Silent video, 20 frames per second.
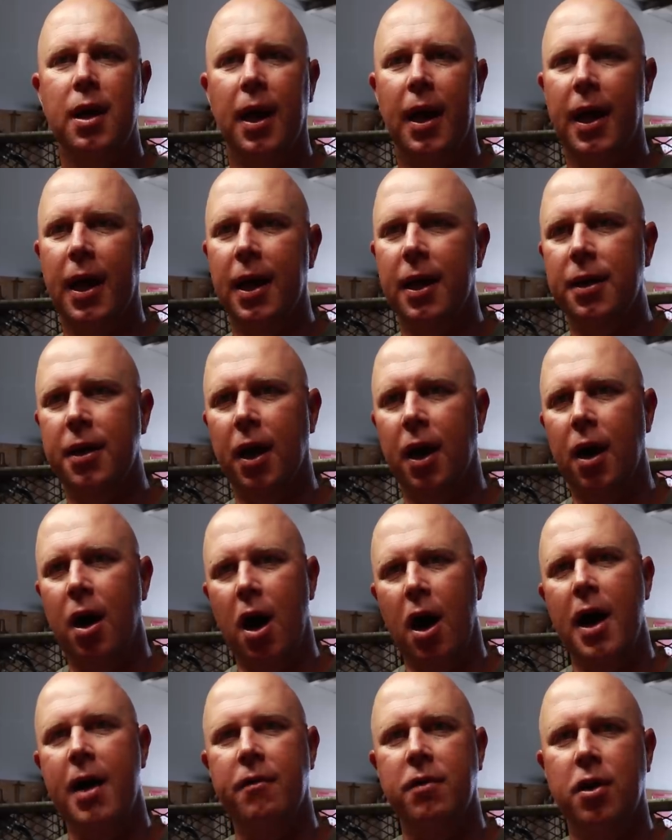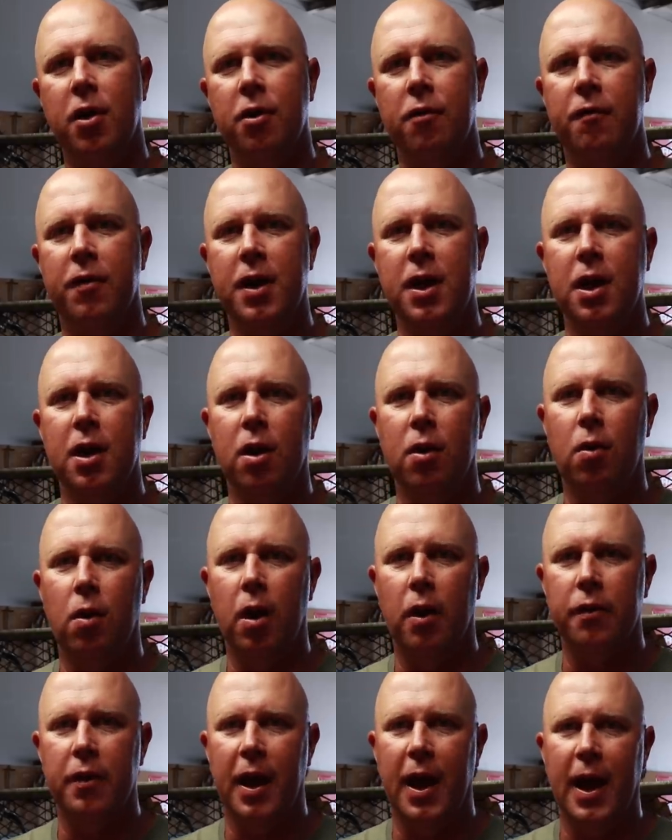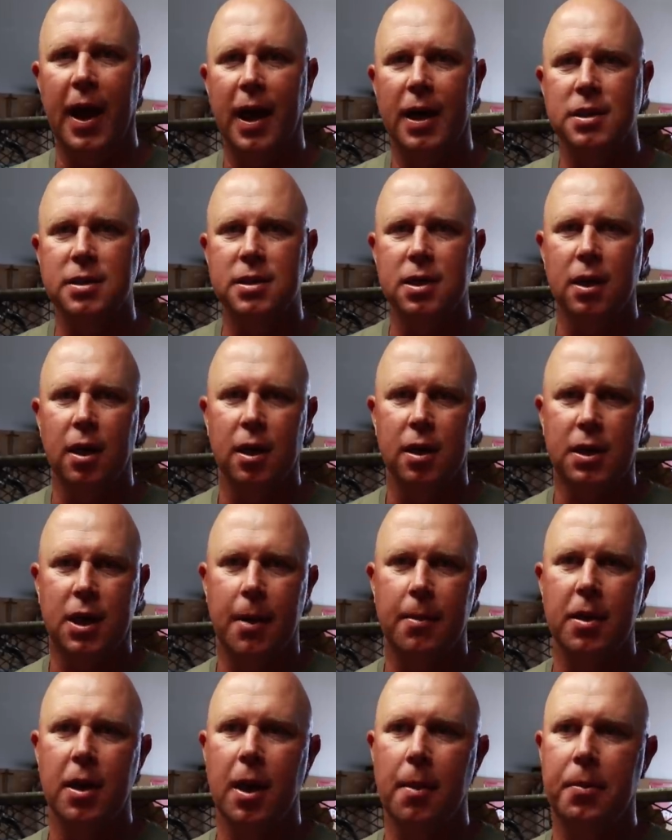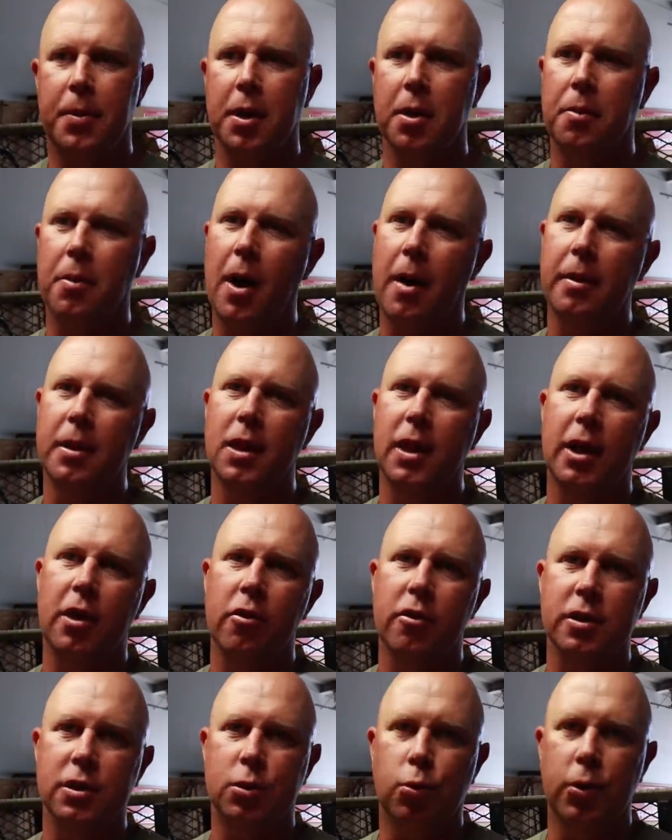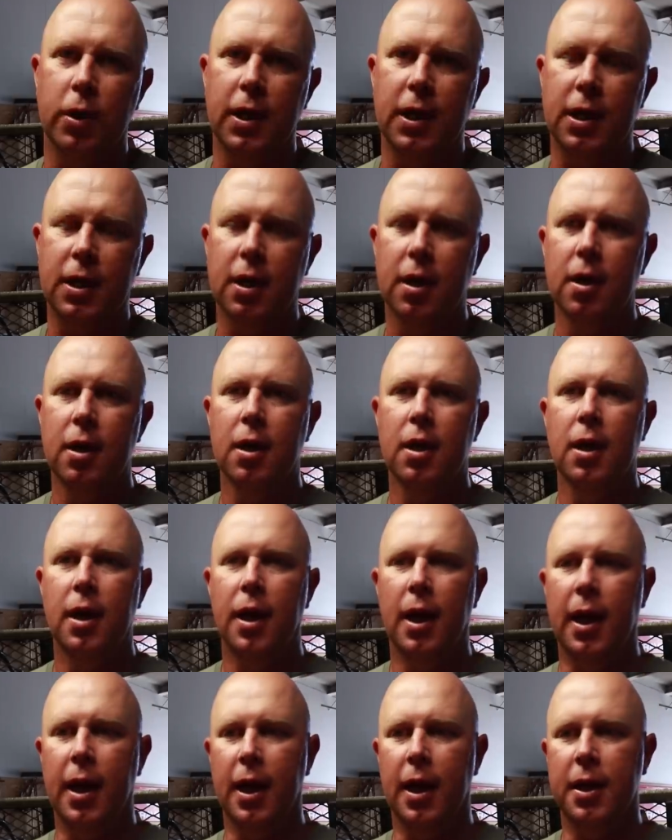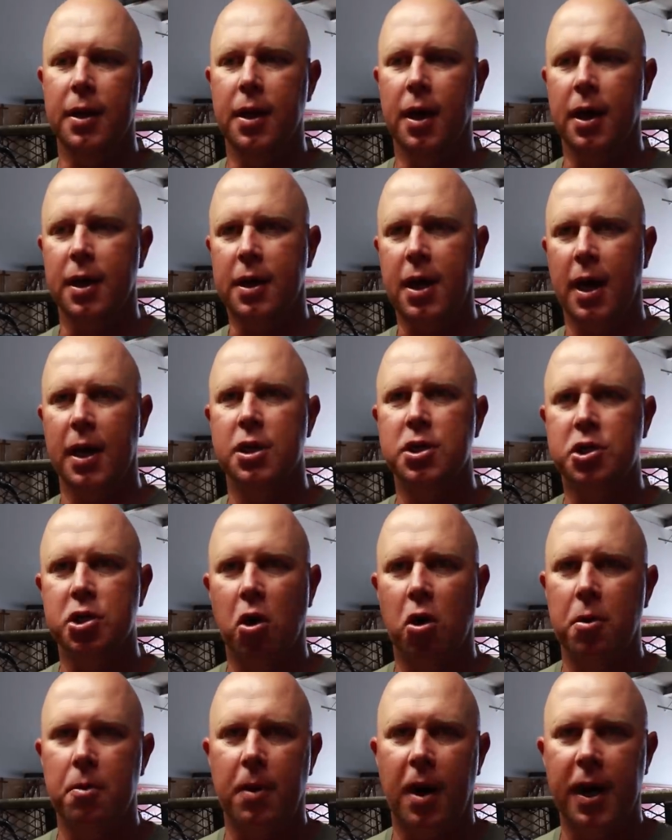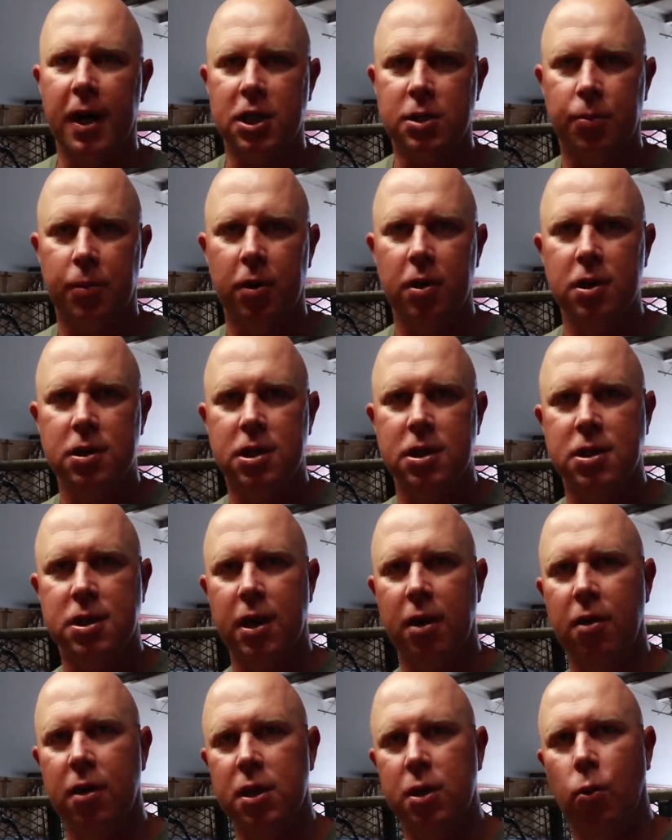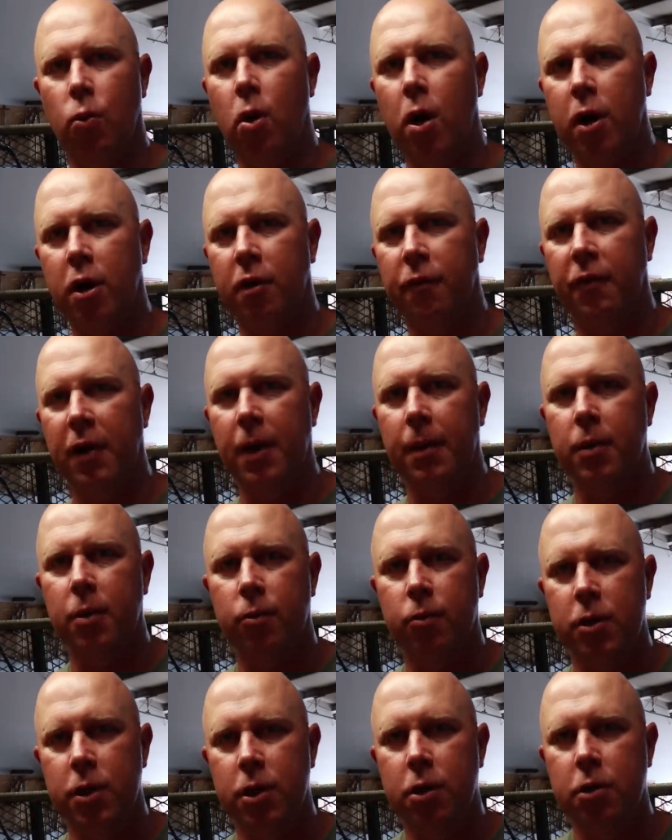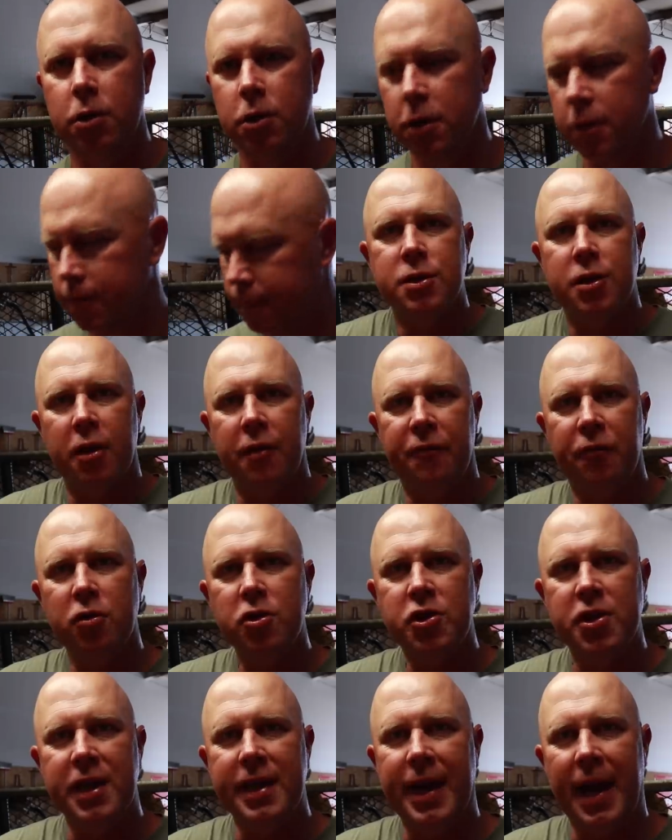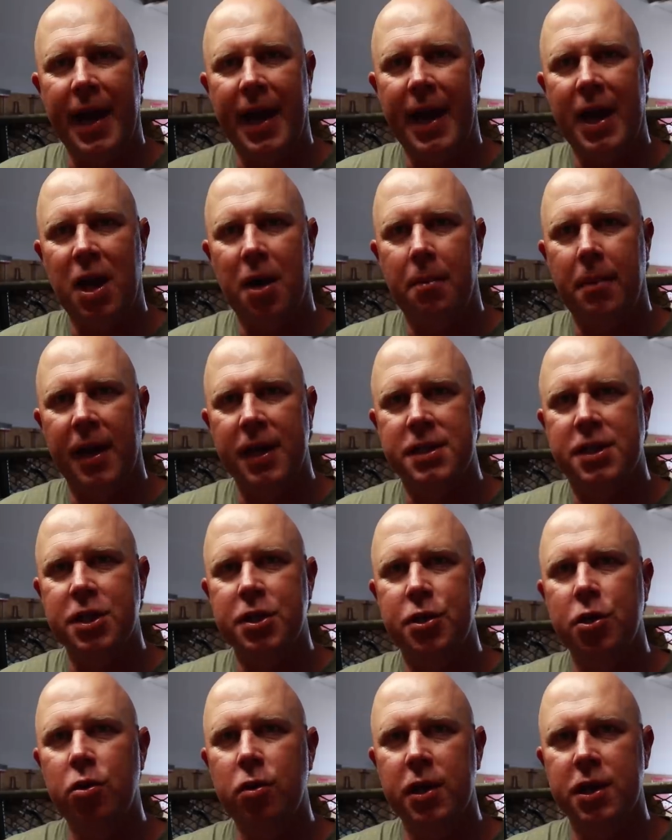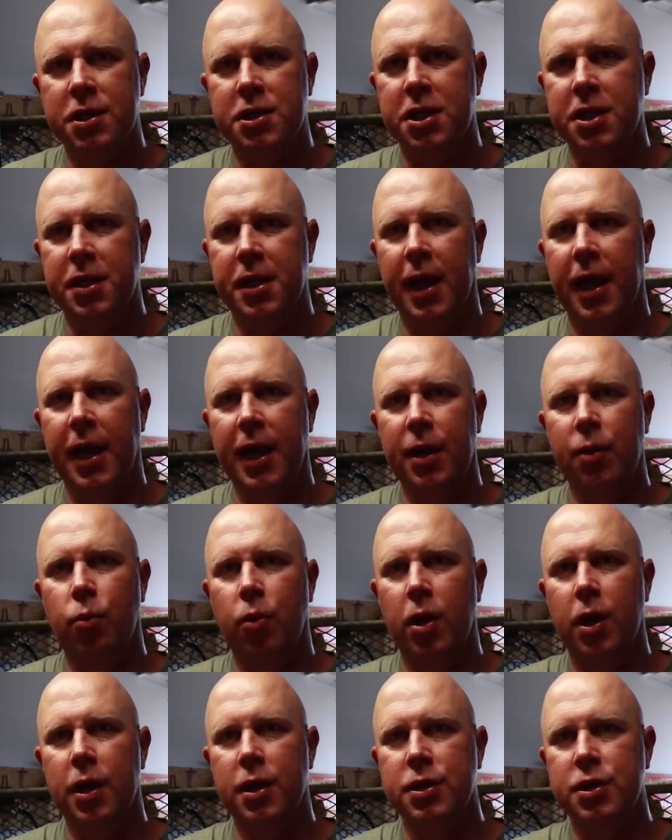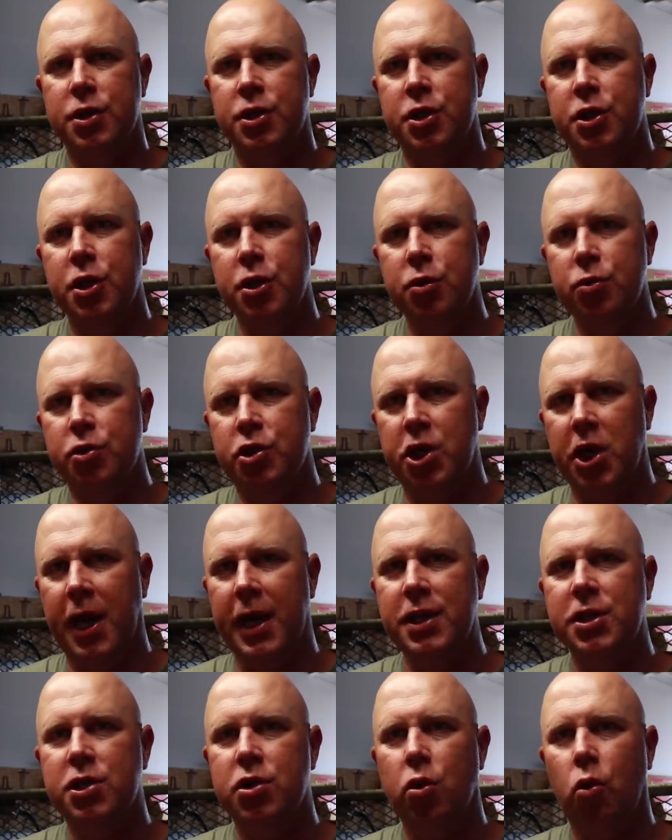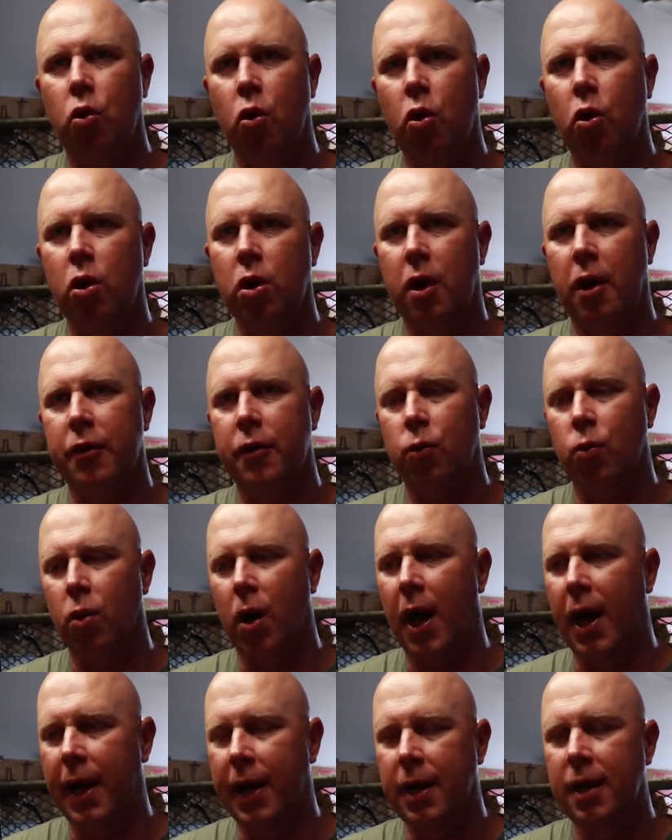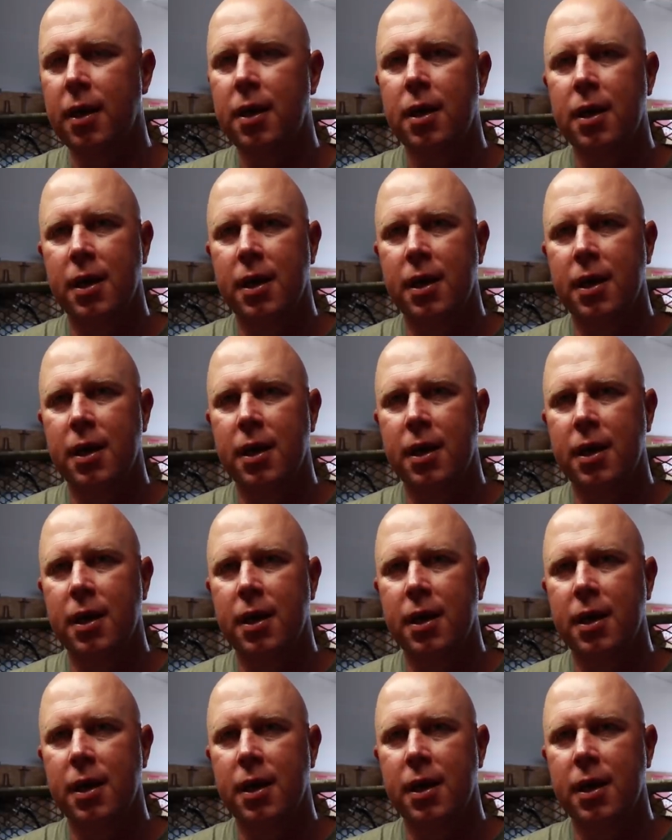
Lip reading: And I'll have another video on that coming up here probably later this week, and kind of showing my experiences there at the Walker family reunion. So the first thing I had on my to-do list today was to change the oil on the Wright.